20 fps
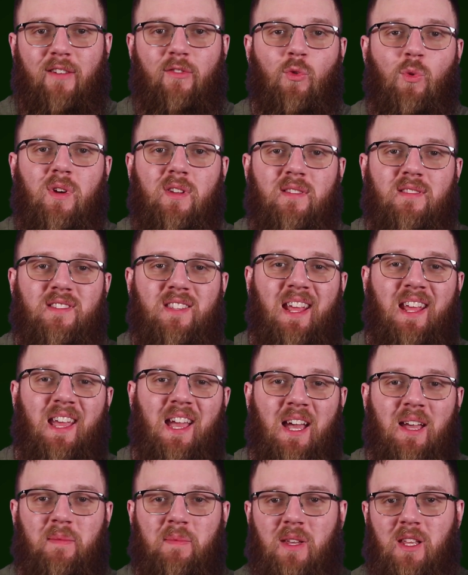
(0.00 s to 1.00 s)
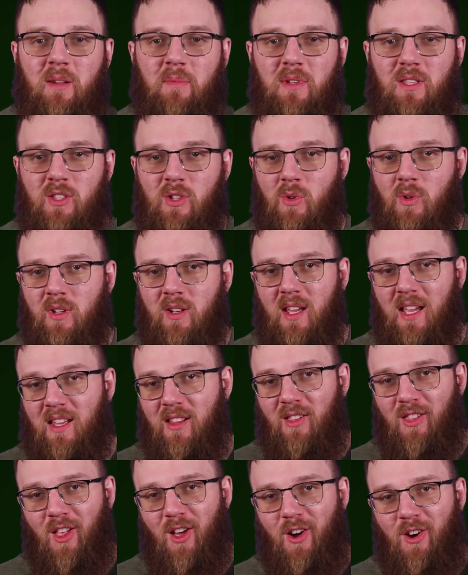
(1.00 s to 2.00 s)
Hey everyone, today I'm going to be doing
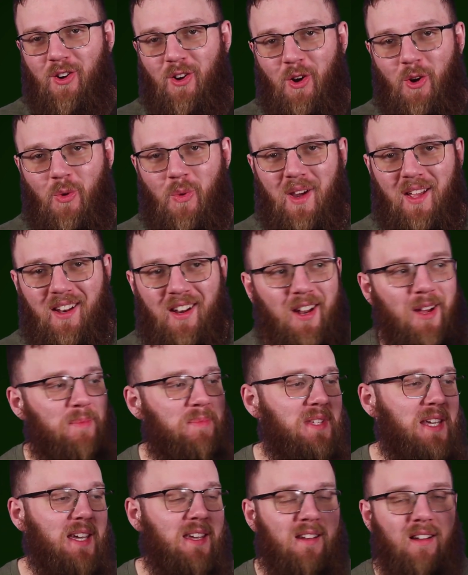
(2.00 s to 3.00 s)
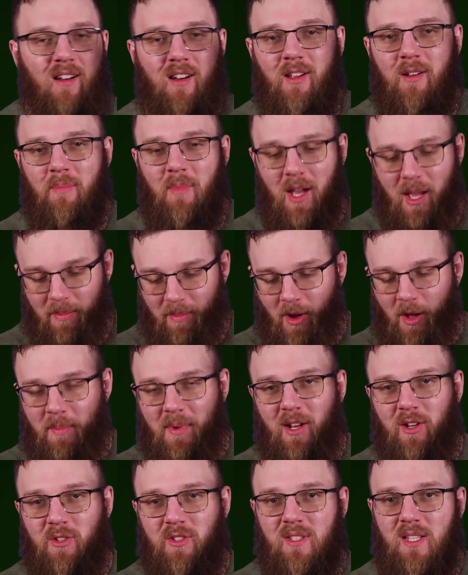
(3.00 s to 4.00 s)
a long-awaited update on my
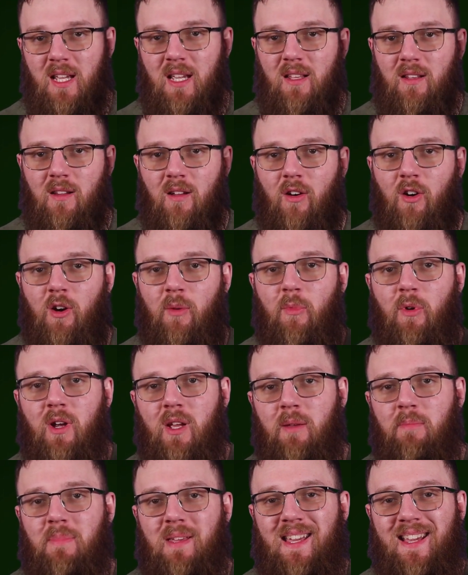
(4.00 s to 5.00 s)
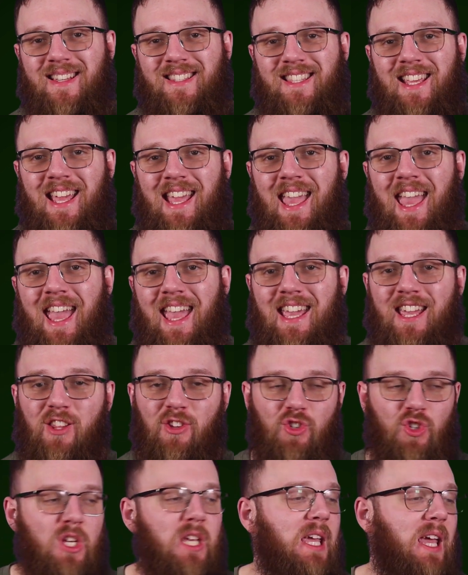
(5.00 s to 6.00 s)
Palmetto State Armory PSA
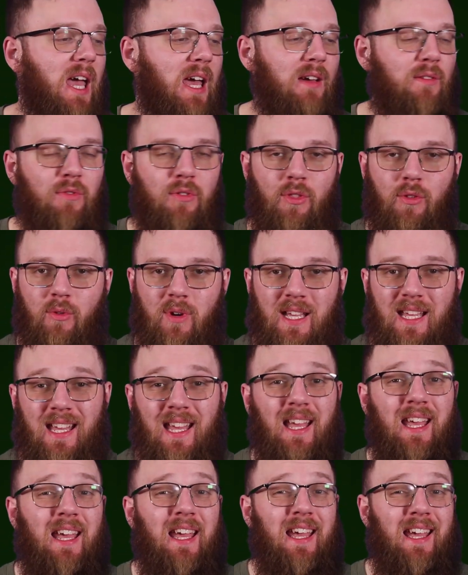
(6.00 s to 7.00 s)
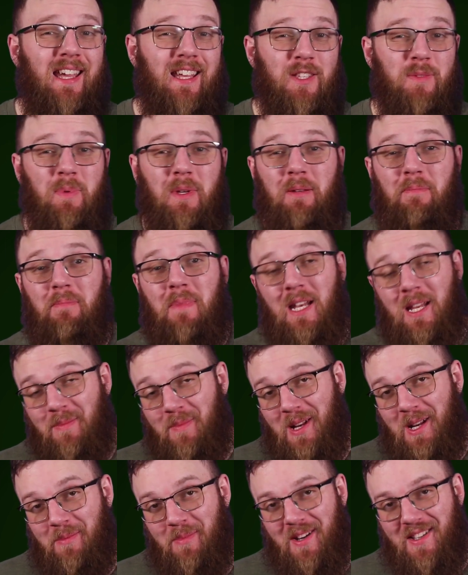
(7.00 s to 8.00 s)
GF3. It's been
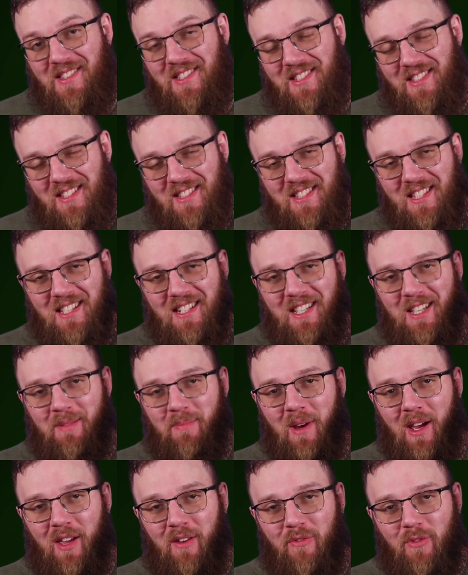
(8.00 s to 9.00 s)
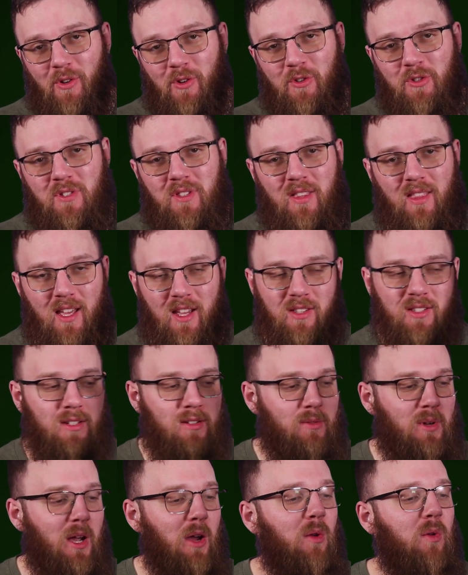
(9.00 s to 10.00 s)
many months since I did my first
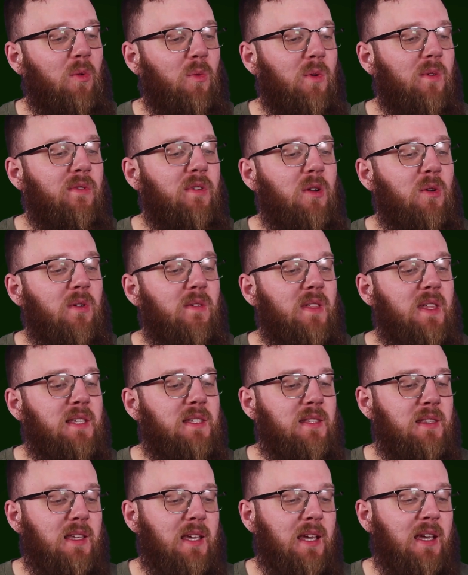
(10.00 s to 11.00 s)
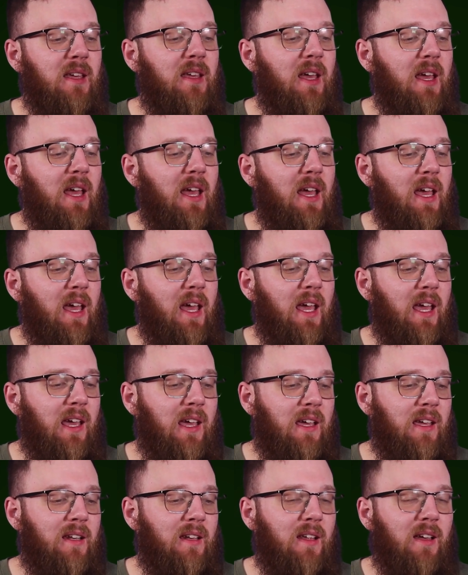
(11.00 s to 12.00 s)
1,000 round review of this thing,
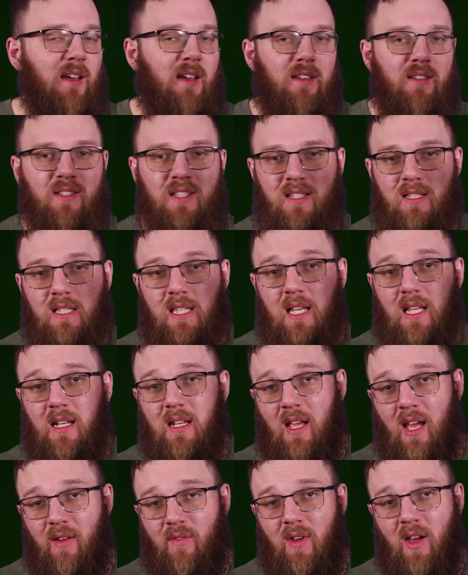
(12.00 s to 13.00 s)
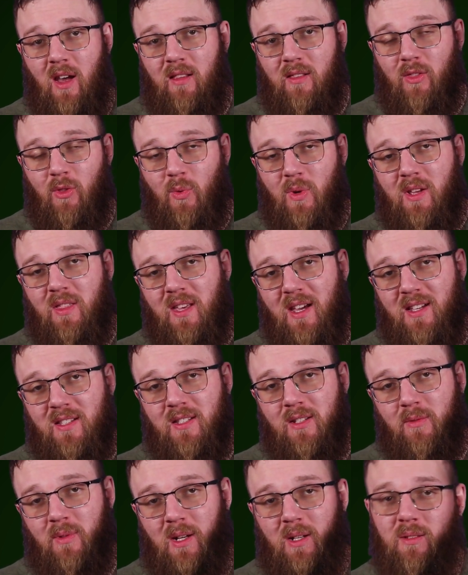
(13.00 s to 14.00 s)
and since then I've gotten
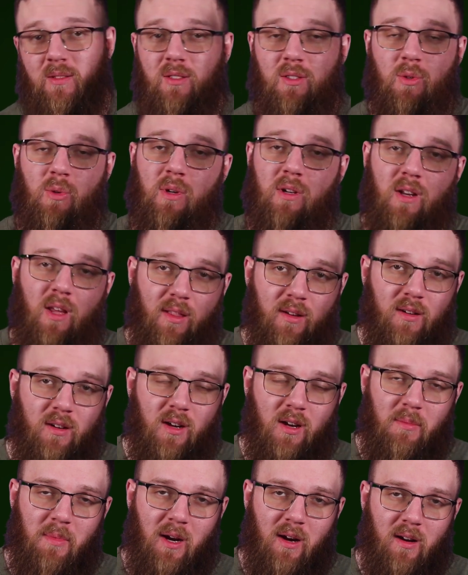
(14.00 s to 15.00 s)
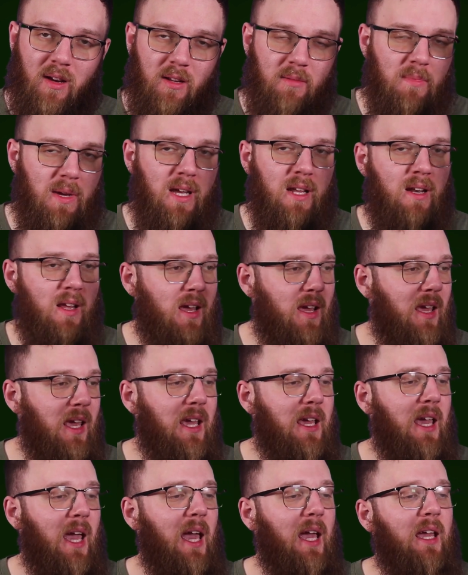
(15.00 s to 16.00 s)
3,000 rounds through another American-made
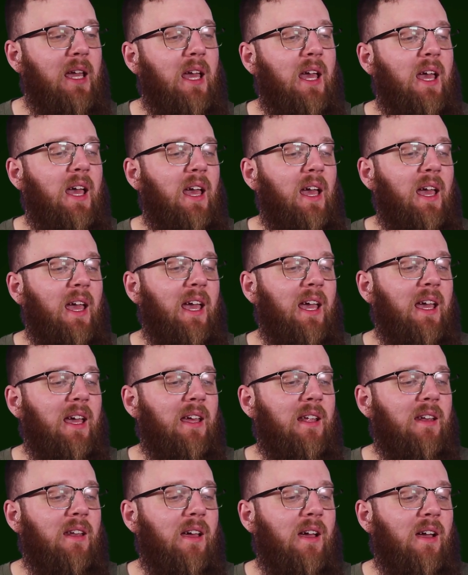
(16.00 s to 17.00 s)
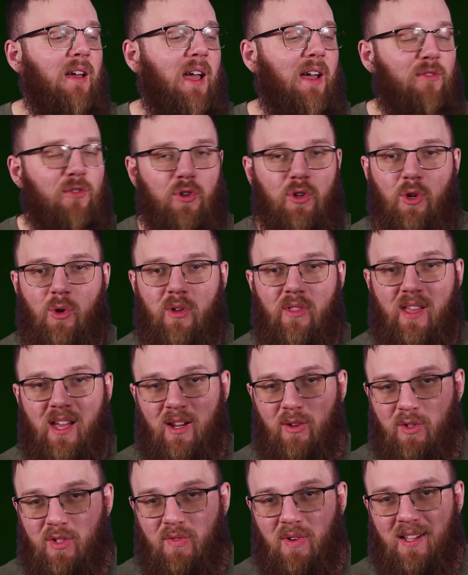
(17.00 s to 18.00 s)
AK, and after doing
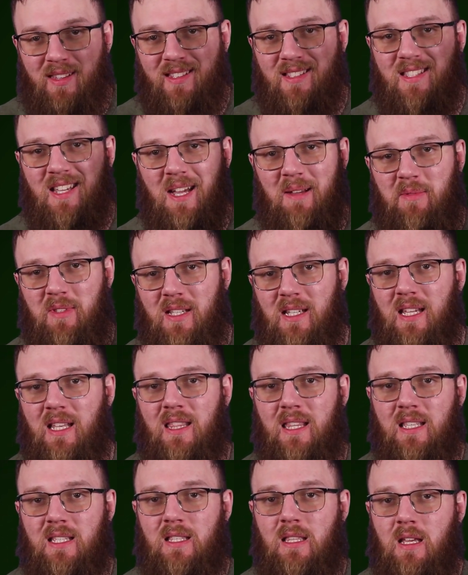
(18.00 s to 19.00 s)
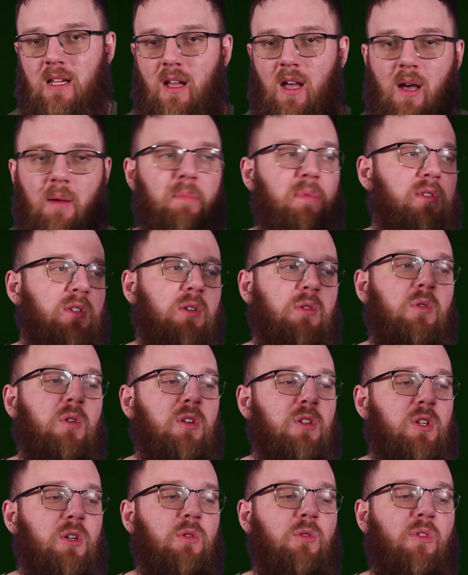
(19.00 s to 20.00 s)
that it was finally time to get this thing up to
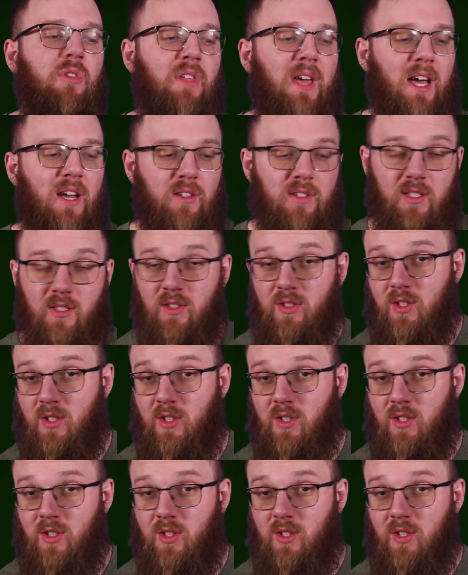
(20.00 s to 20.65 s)
2,000.